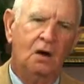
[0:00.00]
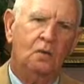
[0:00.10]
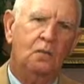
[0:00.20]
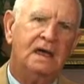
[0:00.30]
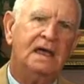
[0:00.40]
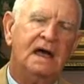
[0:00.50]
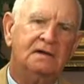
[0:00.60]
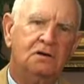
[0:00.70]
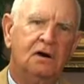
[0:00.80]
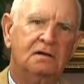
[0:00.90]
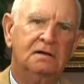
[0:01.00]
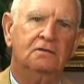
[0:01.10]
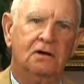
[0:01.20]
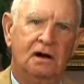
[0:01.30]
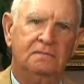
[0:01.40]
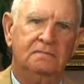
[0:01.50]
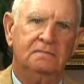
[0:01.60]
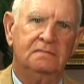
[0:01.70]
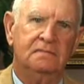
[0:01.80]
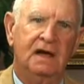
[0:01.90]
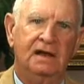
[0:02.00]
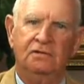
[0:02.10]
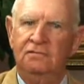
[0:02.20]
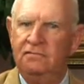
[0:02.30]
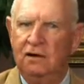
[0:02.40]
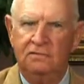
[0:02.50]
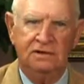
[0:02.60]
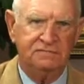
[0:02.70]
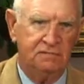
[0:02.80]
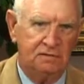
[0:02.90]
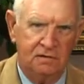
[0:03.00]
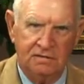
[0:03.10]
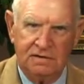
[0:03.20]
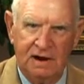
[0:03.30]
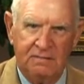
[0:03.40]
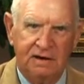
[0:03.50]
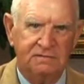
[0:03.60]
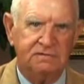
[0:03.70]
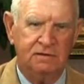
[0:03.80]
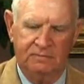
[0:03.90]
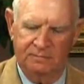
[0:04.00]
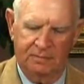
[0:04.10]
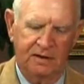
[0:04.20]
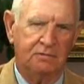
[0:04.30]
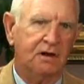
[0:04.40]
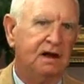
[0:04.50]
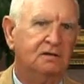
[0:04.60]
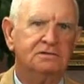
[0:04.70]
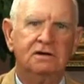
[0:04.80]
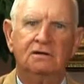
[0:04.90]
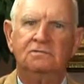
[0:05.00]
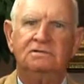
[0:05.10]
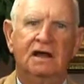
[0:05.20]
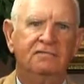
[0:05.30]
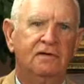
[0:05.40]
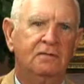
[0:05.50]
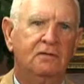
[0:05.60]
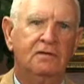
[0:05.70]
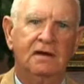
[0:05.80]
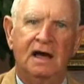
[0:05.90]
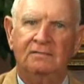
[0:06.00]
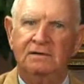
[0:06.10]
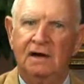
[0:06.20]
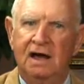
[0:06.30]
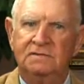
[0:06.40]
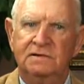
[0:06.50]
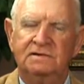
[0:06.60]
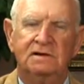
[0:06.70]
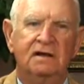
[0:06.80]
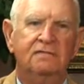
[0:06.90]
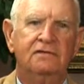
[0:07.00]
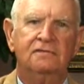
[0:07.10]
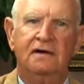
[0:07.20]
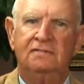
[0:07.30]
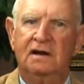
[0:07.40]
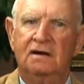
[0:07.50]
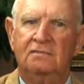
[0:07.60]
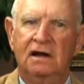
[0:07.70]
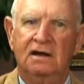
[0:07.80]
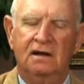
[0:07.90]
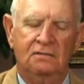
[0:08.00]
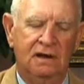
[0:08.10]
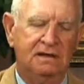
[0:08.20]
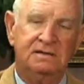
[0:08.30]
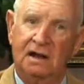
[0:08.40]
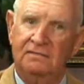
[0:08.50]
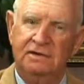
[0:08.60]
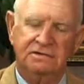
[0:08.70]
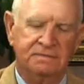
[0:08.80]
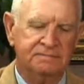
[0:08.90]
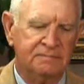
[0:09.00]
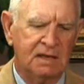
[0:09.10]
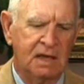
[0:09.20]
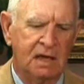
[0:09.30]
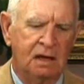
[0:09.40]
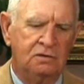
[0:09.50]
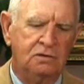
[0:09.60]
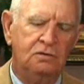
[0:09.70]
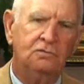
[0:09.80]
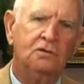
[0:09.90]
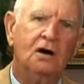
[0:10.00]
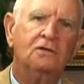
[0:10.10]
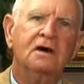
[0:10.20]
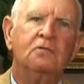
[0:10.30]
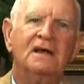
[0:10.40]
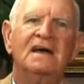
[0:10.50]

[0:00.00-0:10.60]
we at Gartland Law, and you've known this for a long time because you're from my radio shows and from all the advertisements and interviews I've done on radio and television, you know that we